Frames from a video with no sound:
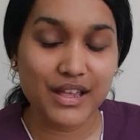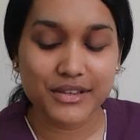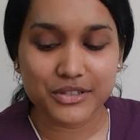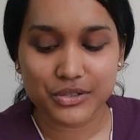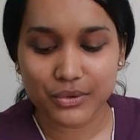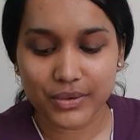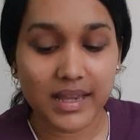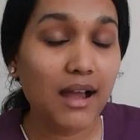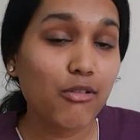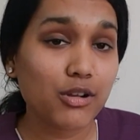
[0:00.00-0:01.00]
So
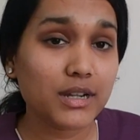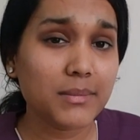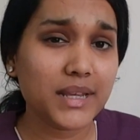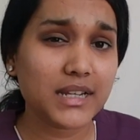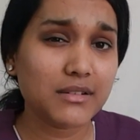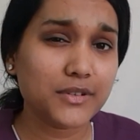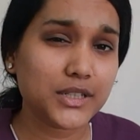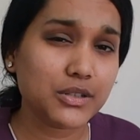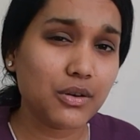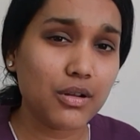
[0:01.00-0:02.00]
yeah, I've already made a
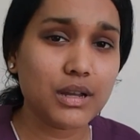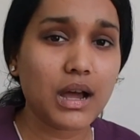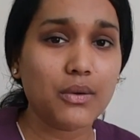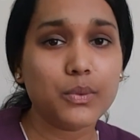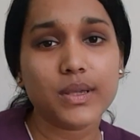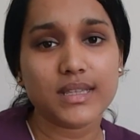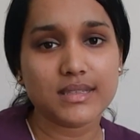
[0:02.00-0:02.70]
video on how you can